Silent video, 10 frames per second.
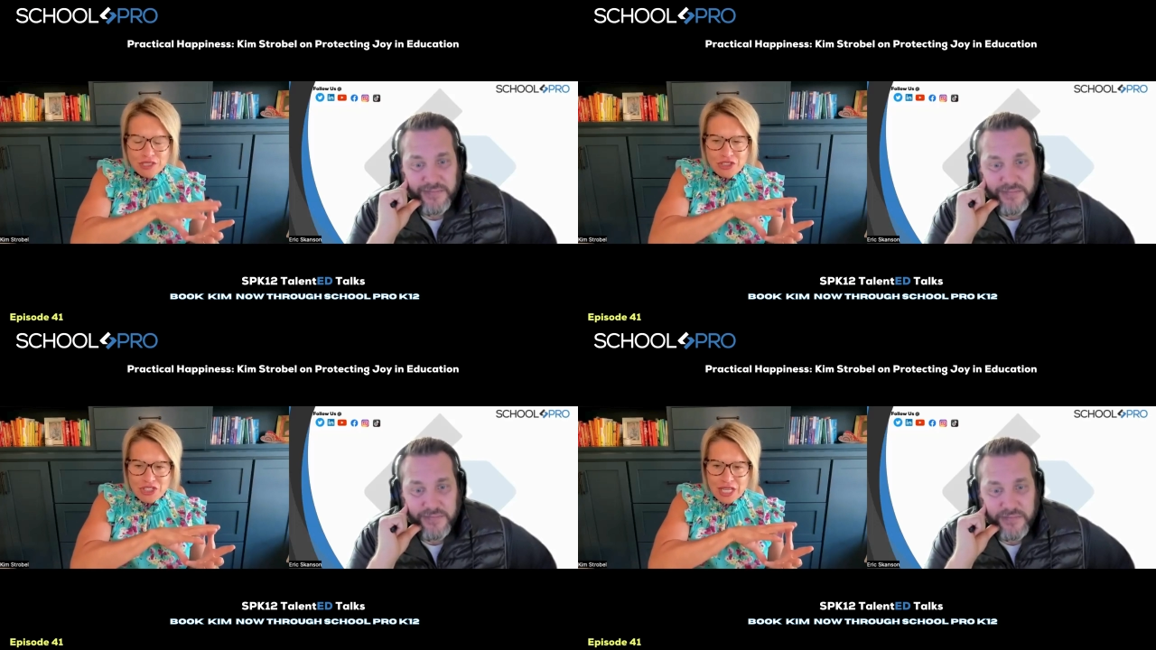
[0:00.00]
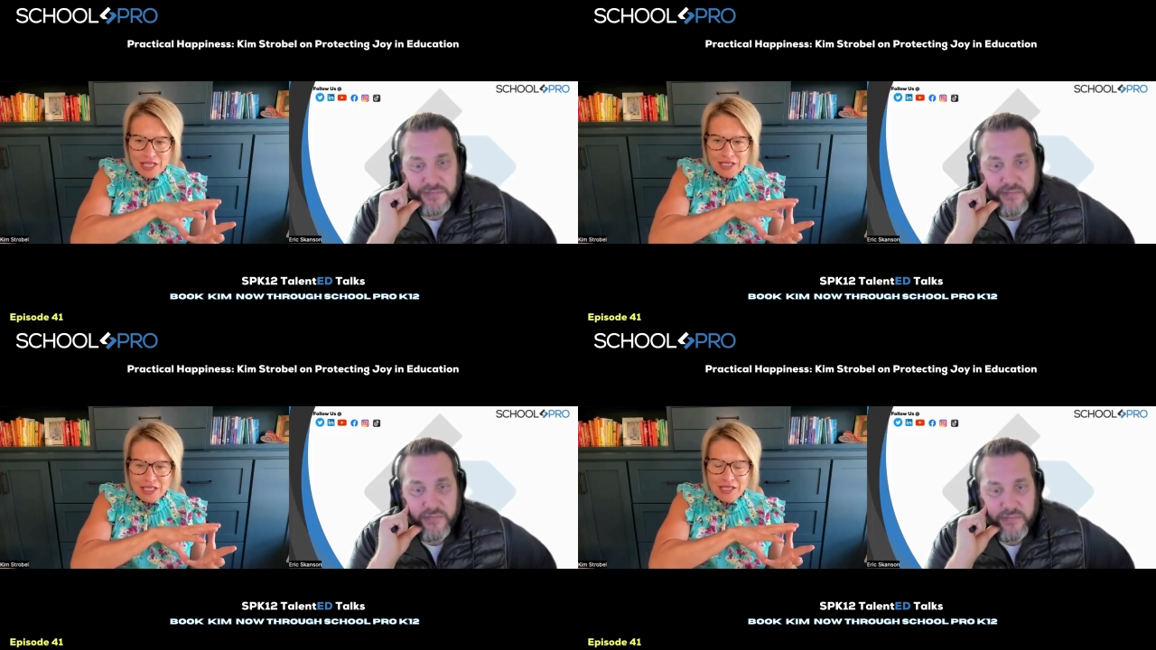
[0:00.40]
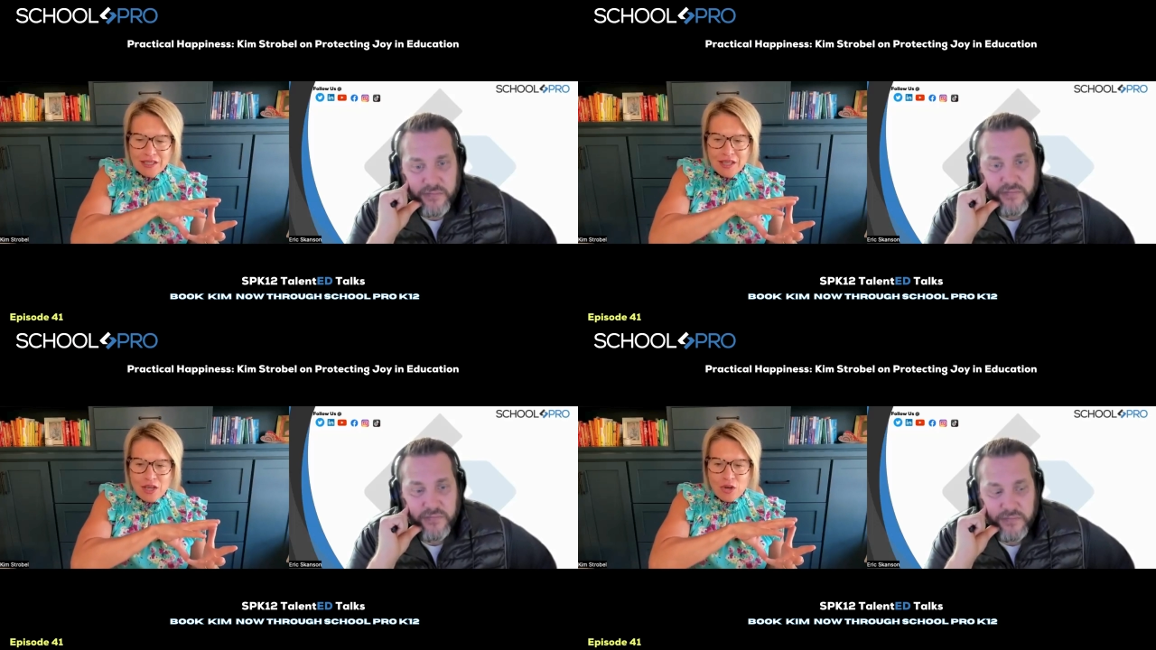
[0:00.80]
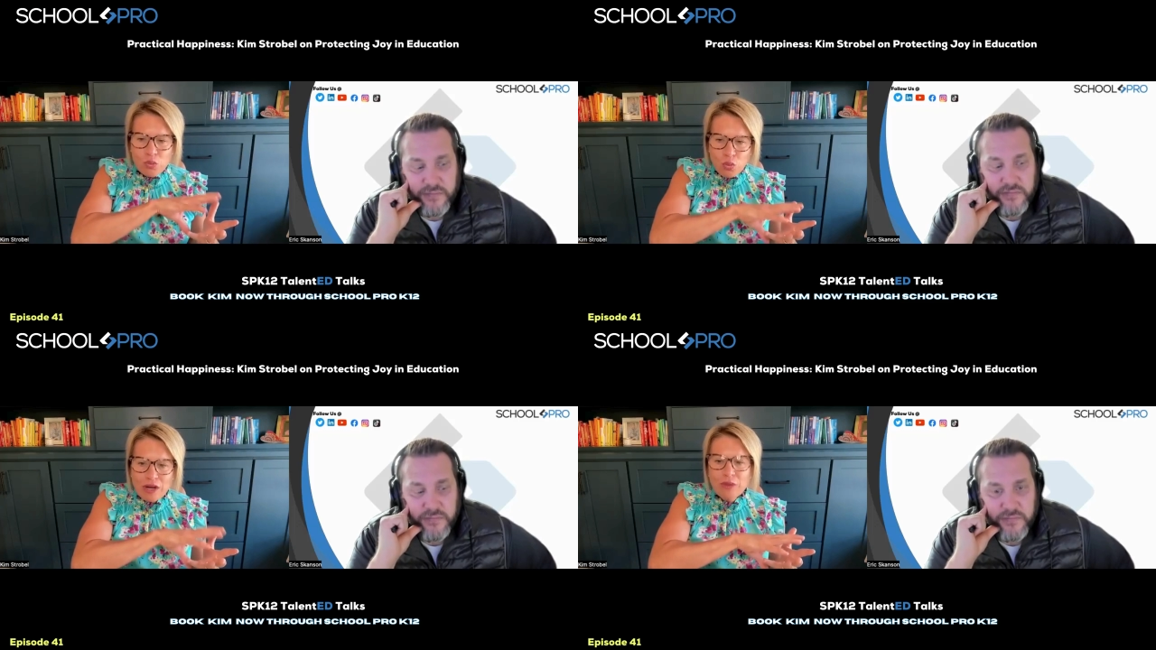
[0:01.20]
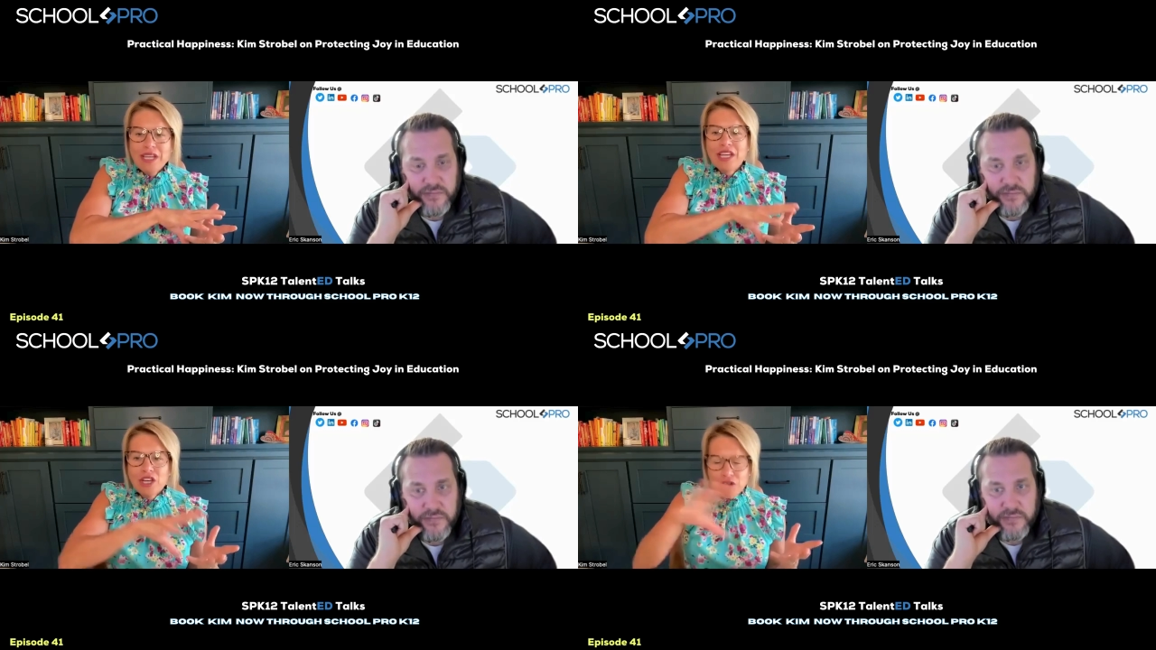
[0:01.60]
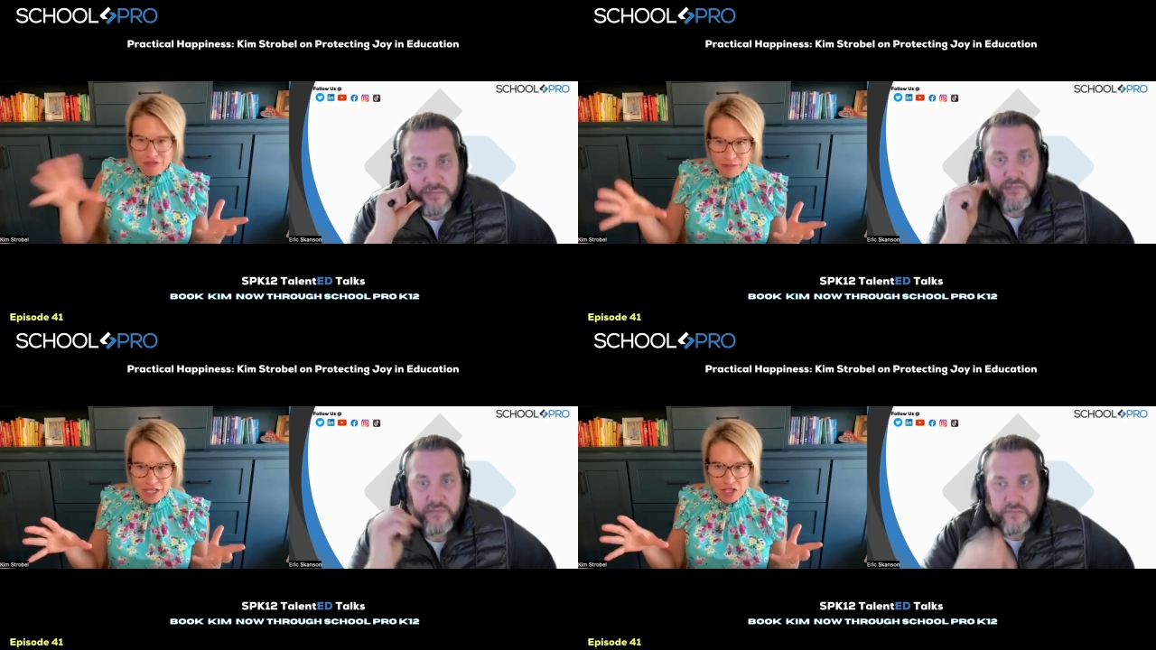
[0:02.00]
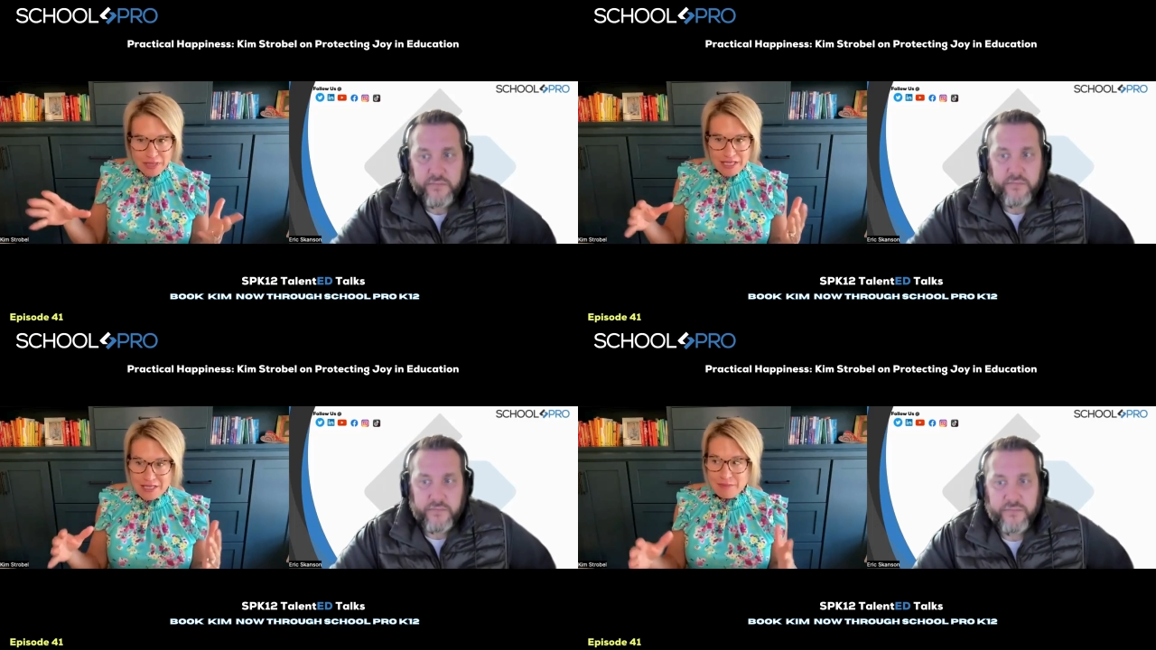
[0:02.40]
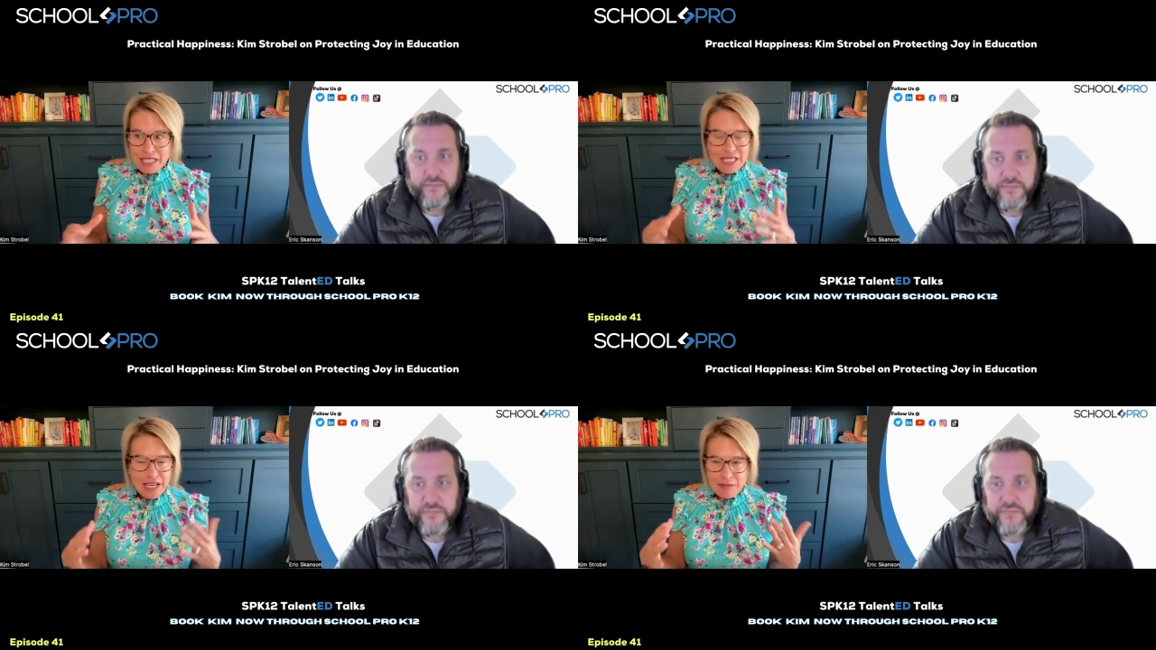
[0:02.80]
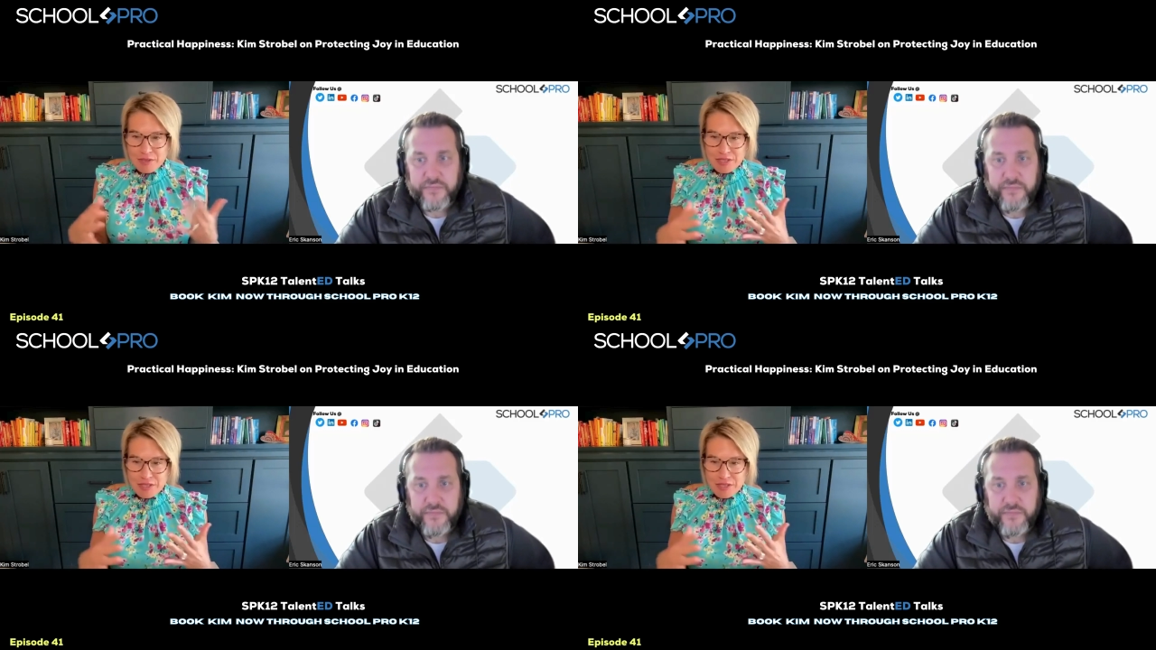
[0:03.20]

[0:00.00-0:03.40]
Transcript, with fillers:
Speaker 1: understanding where we can go from here because many times